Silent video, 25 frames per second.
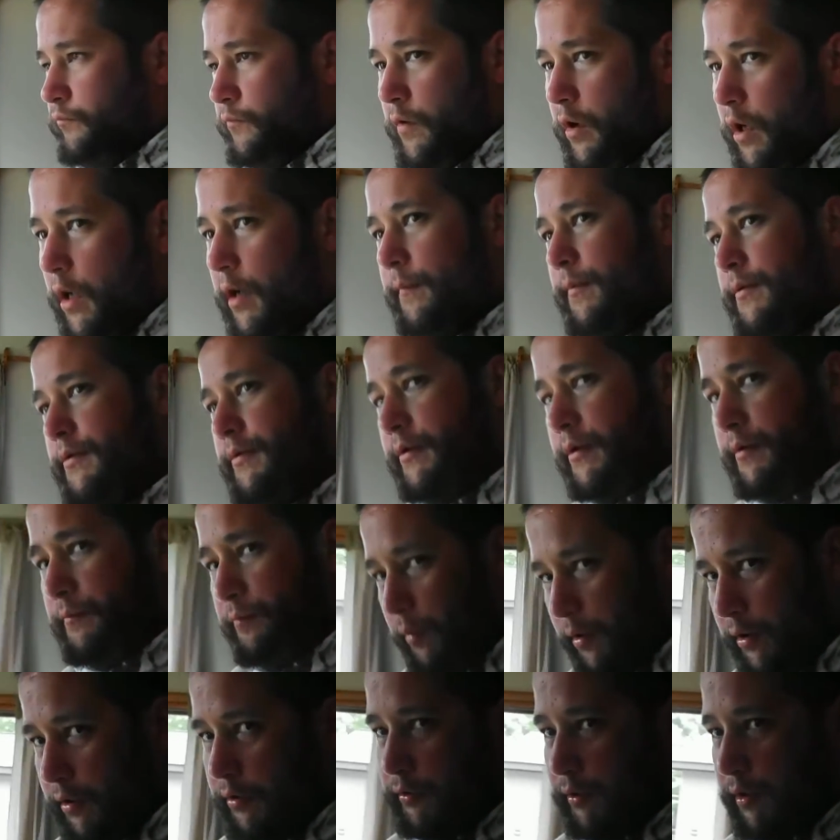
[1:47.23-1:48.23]
obviously
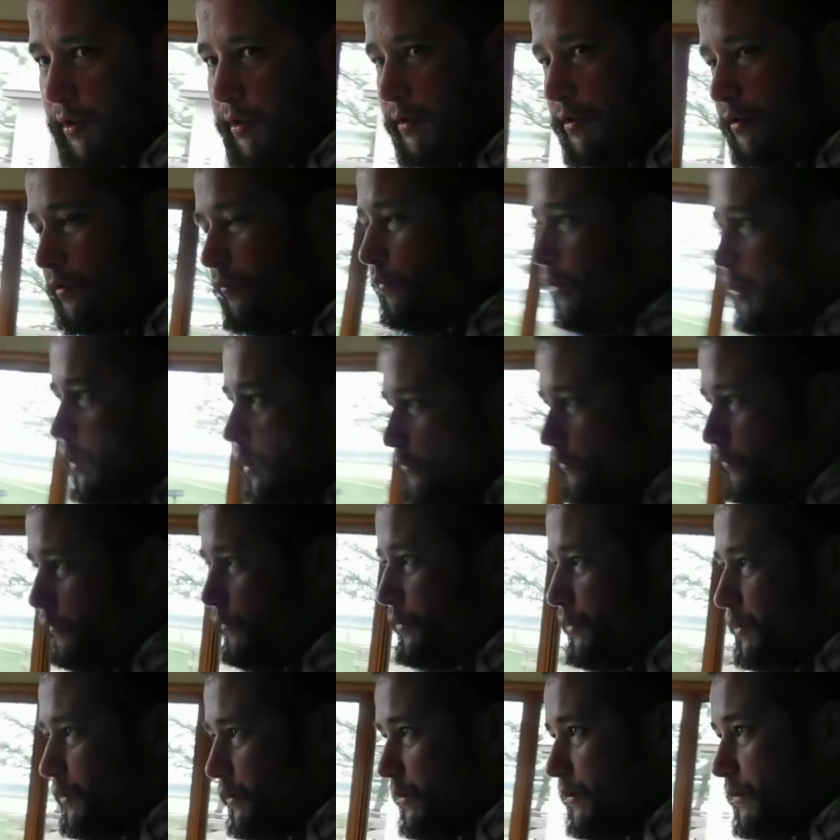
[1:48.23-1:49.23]
bring drinks or whatever,
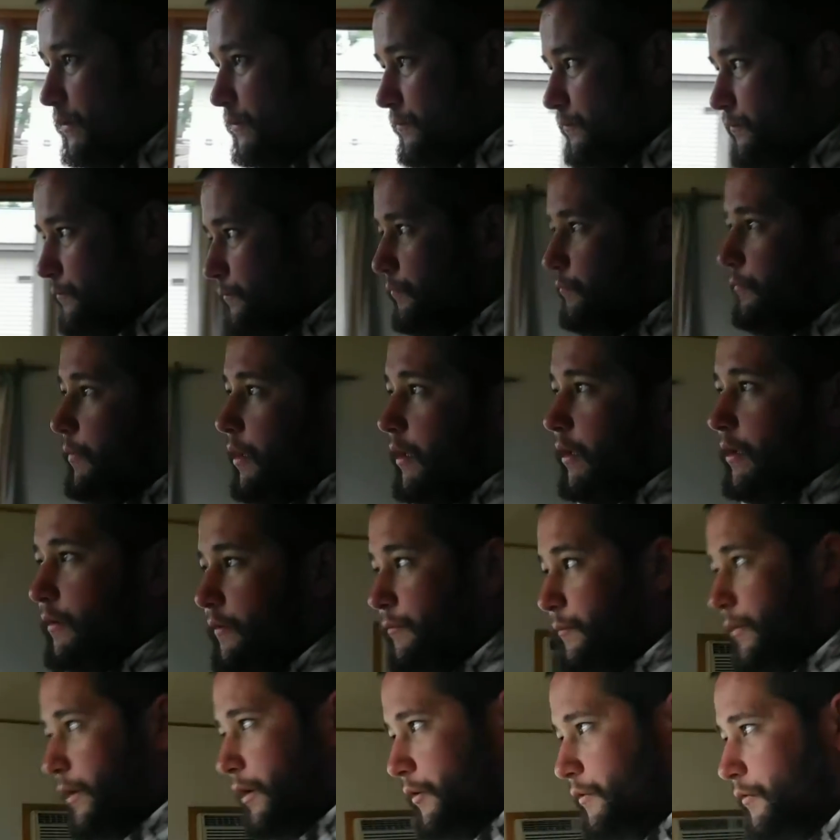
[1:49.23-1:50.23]
which is mainly
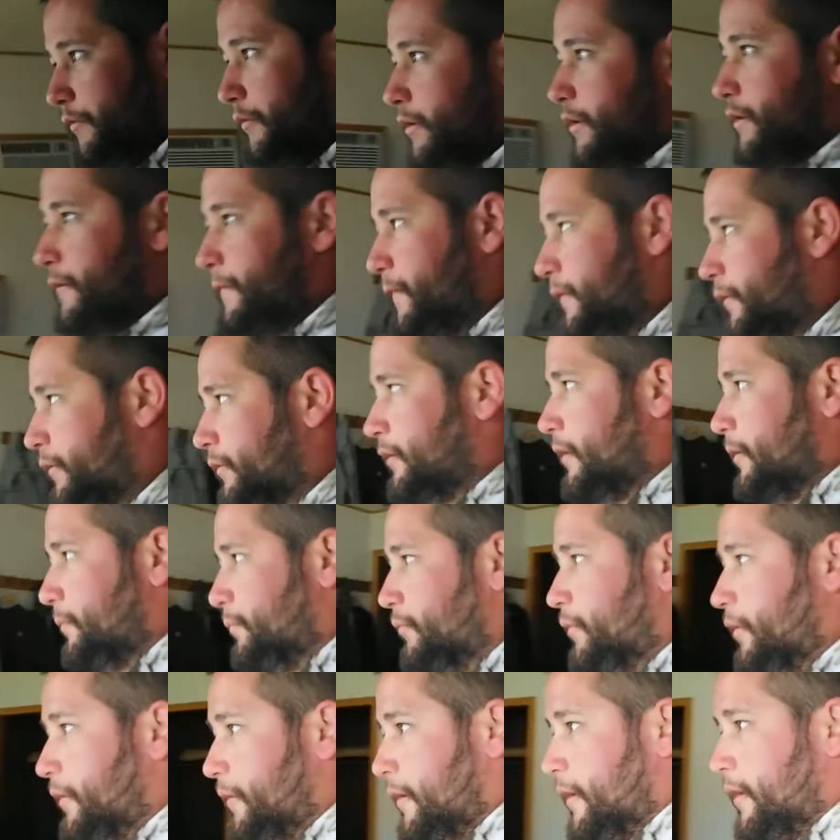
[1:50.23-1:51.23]
what my cooler's filled up
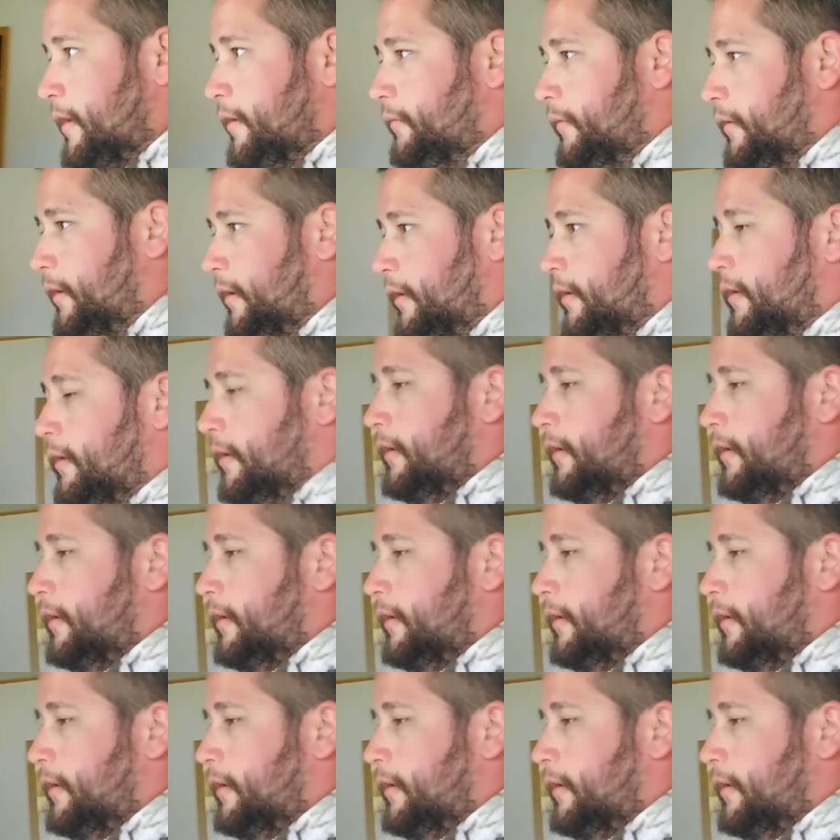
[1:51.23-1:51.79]
with anyway.